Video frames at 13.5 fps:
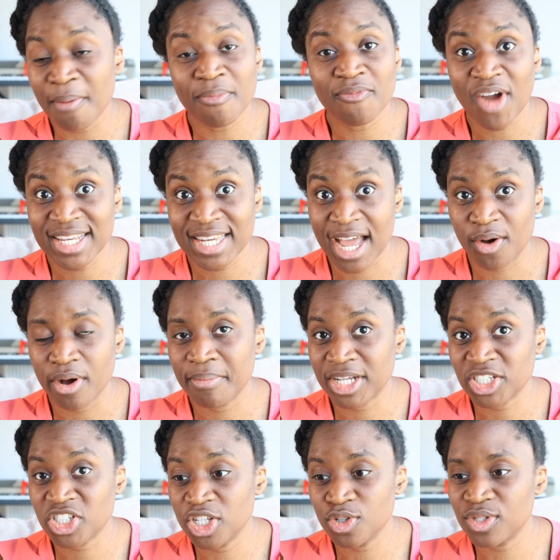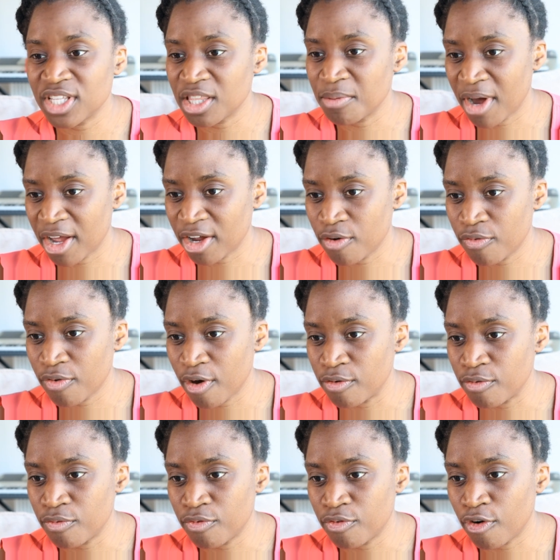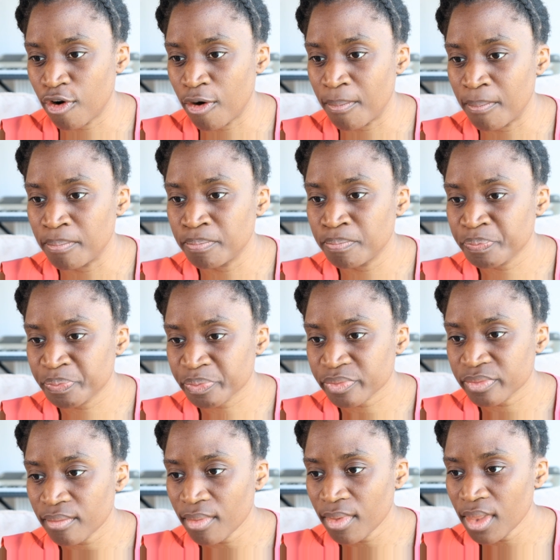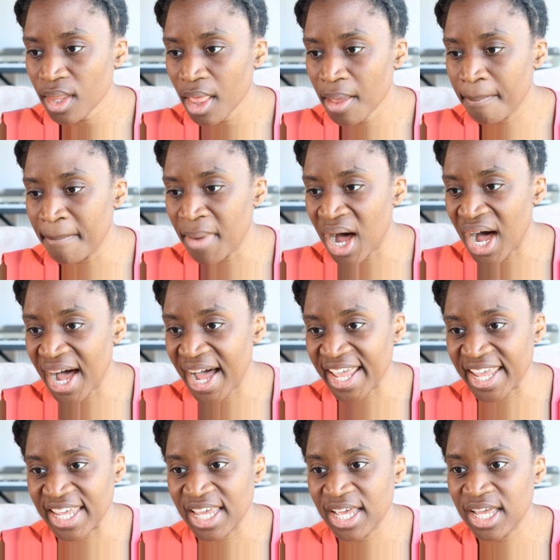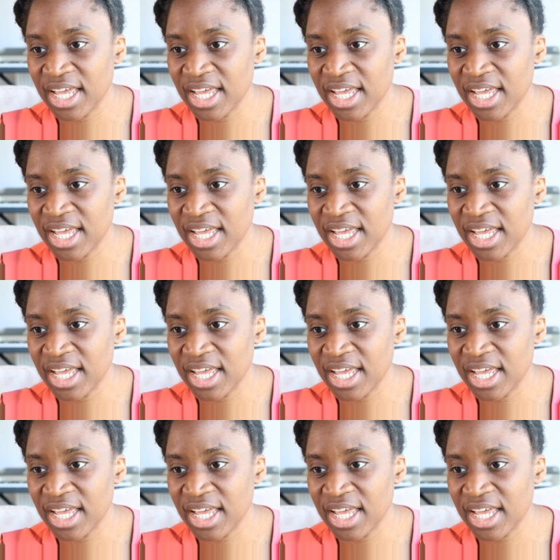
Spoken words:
Right now I'm actually using the microphone from my